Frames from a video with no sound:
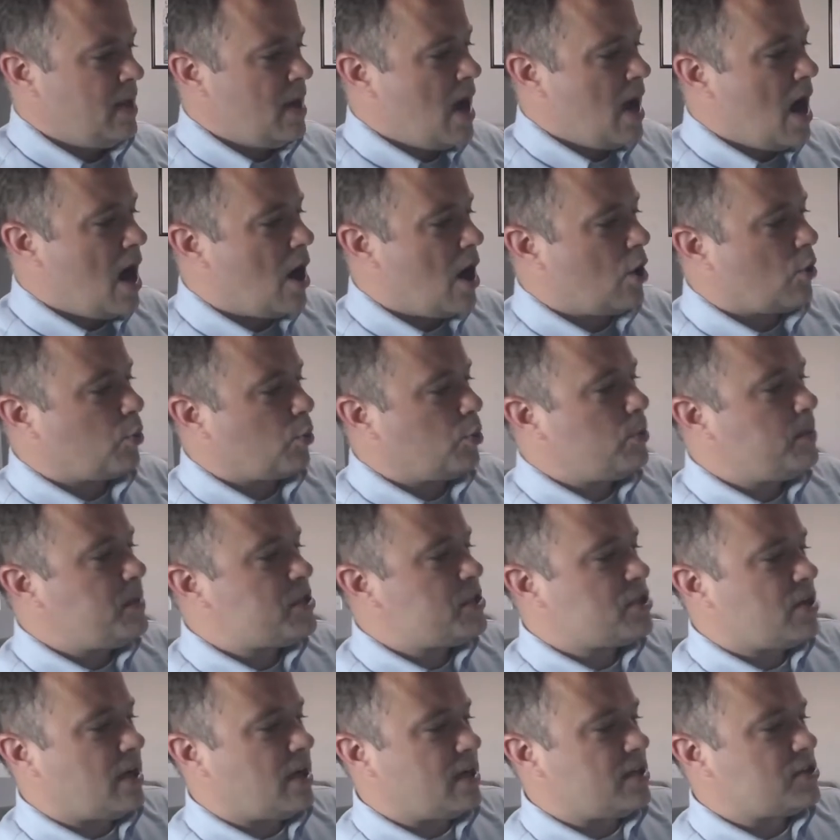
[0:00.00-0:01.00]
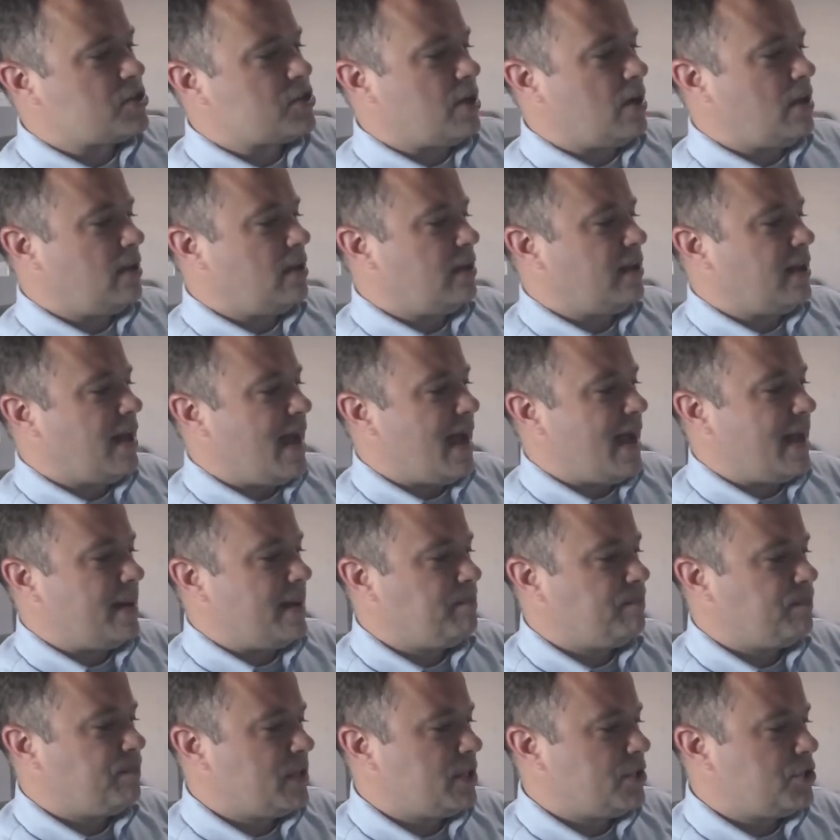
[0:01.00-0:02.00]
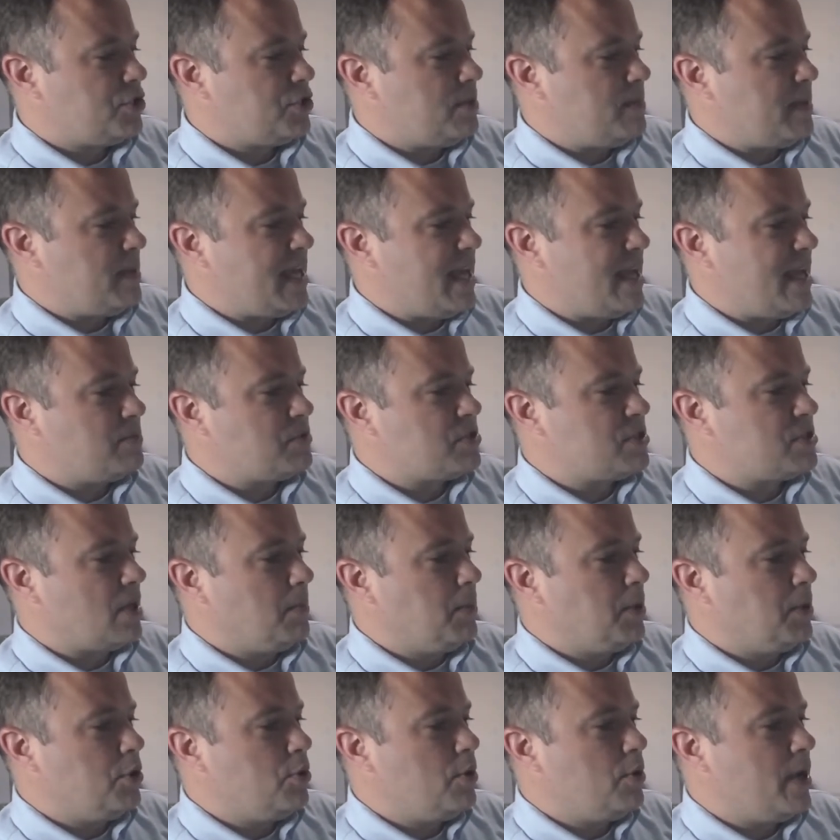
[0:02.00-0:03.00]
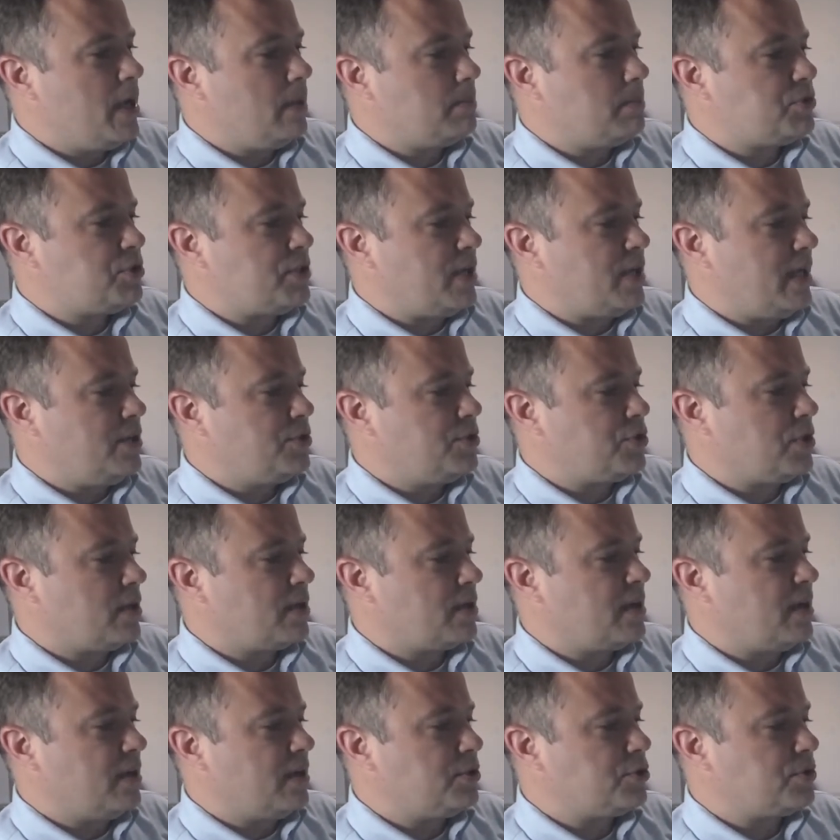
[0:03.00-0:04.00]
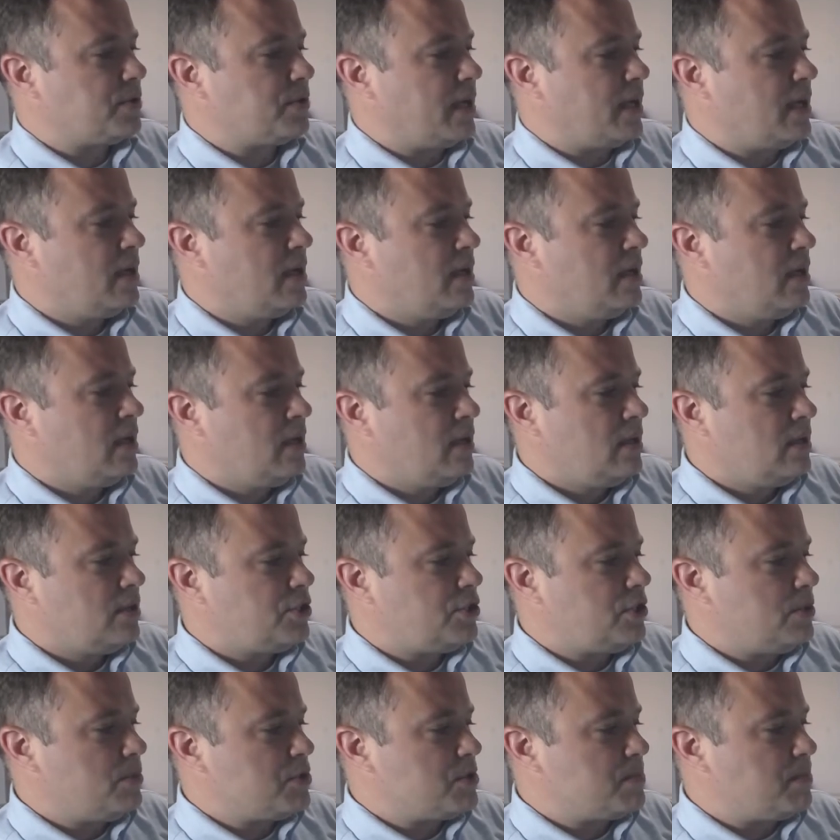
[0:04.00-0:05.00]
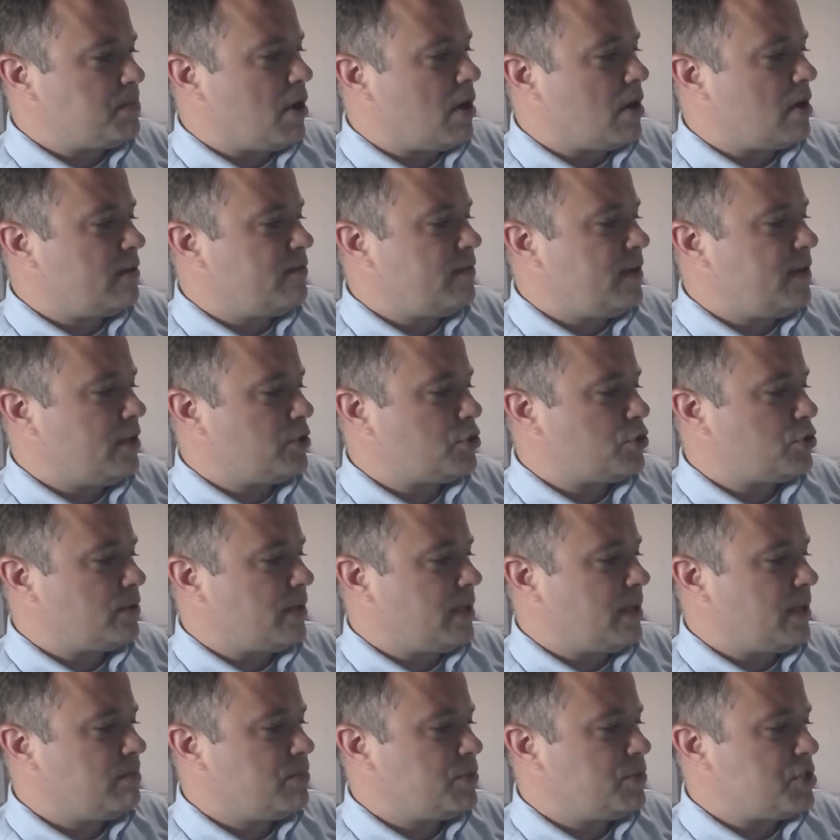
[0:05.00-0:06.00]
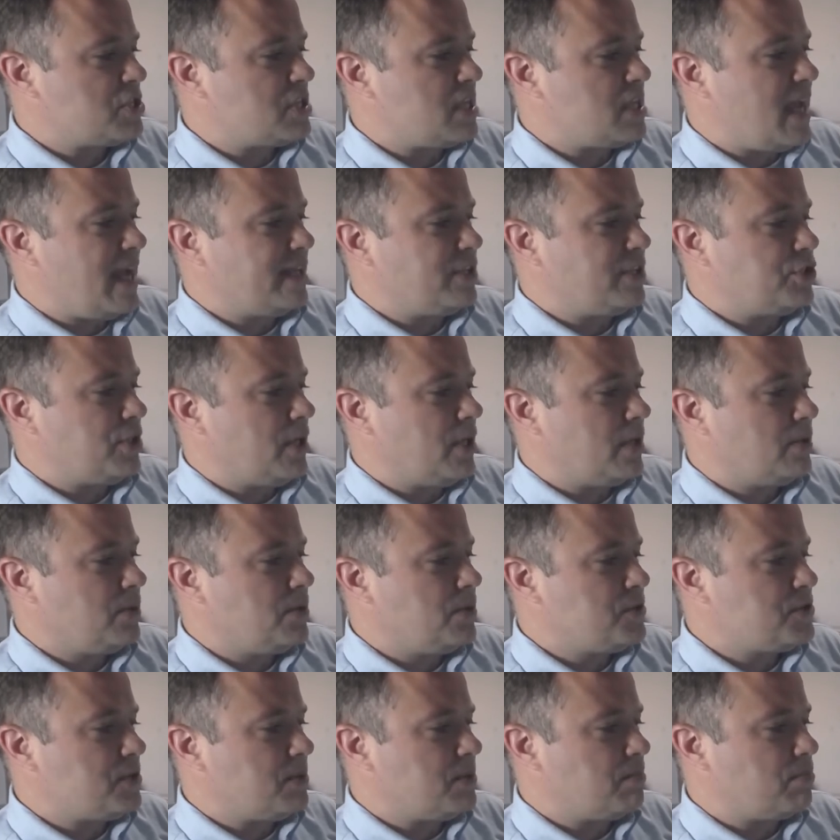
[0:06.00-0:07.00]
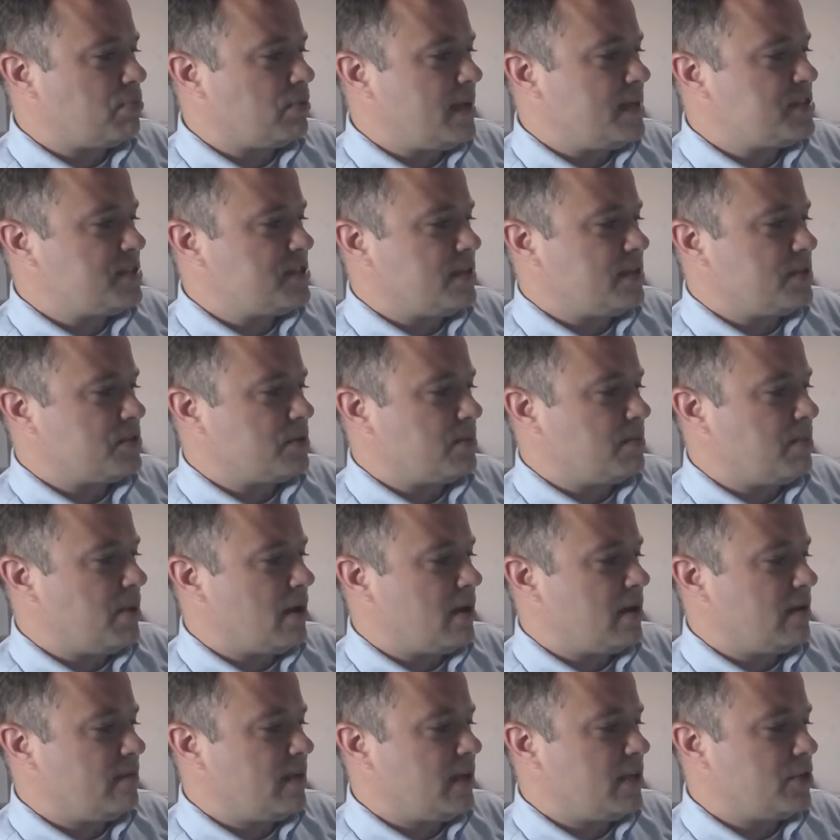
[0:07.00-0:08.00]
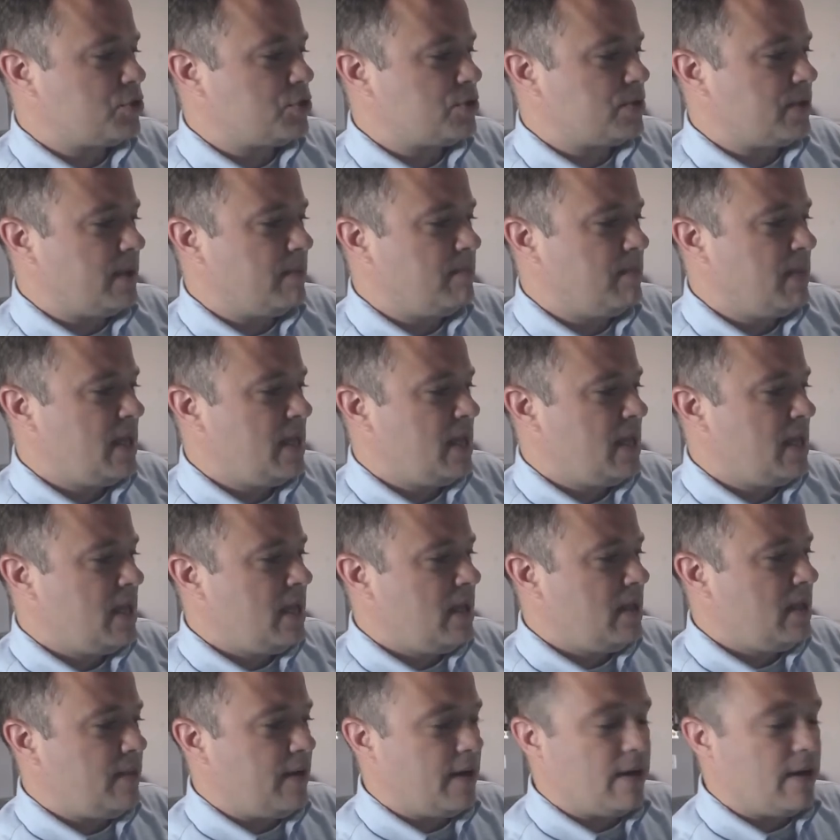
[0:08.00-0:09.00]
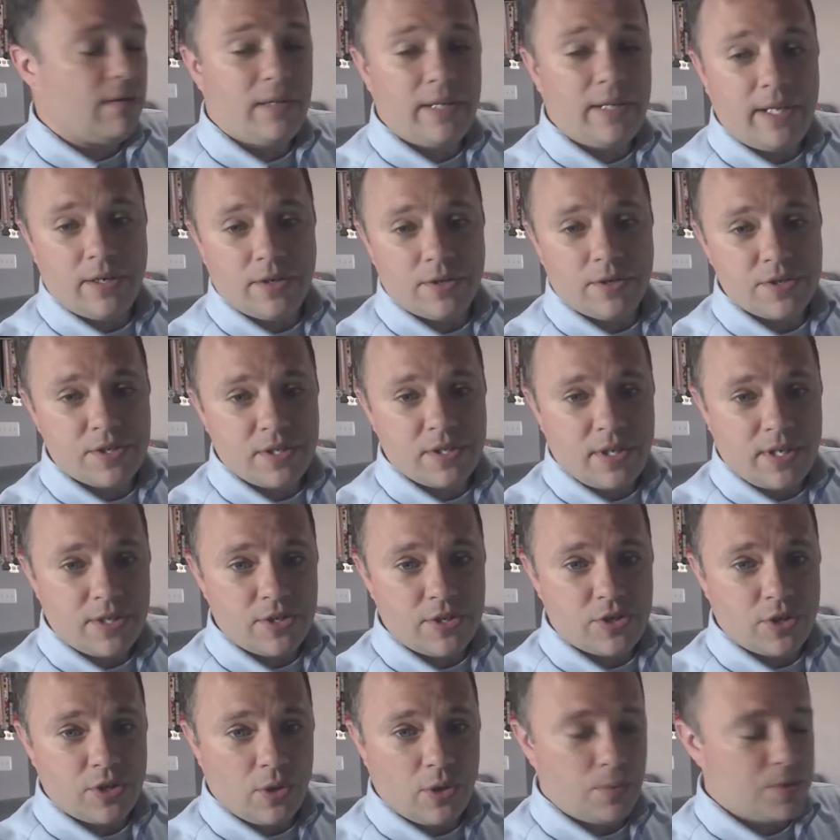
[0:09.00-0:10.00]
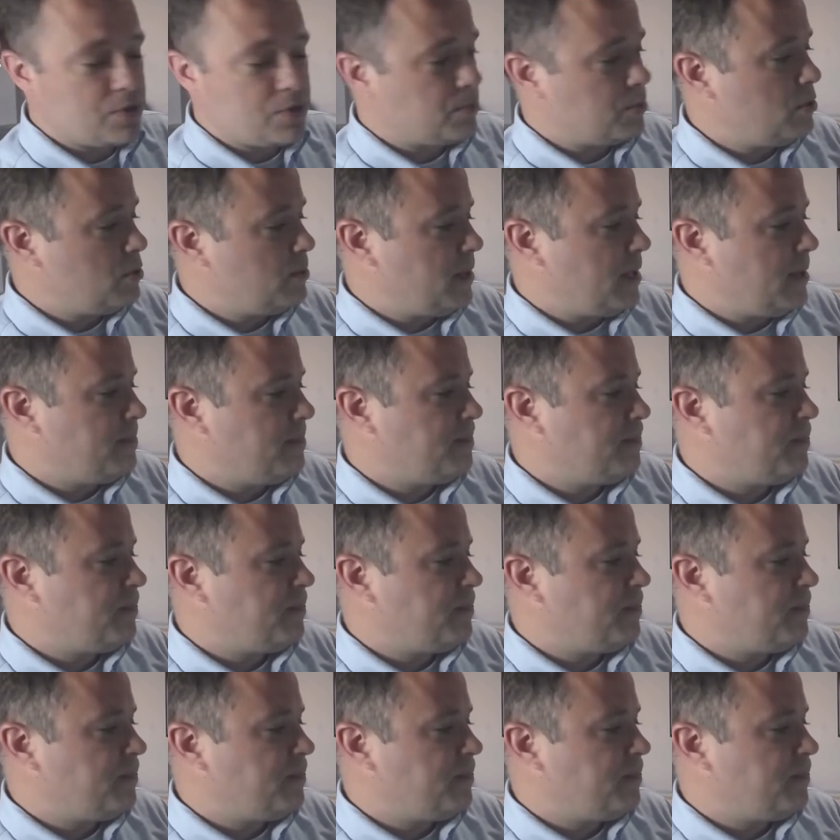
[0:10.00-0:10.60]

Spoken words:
Our Ruby taught us all a lot. She became someone who helped change our country. She was part of history, just like generals and presidents are part of history. They're leaders, and so was Ruby.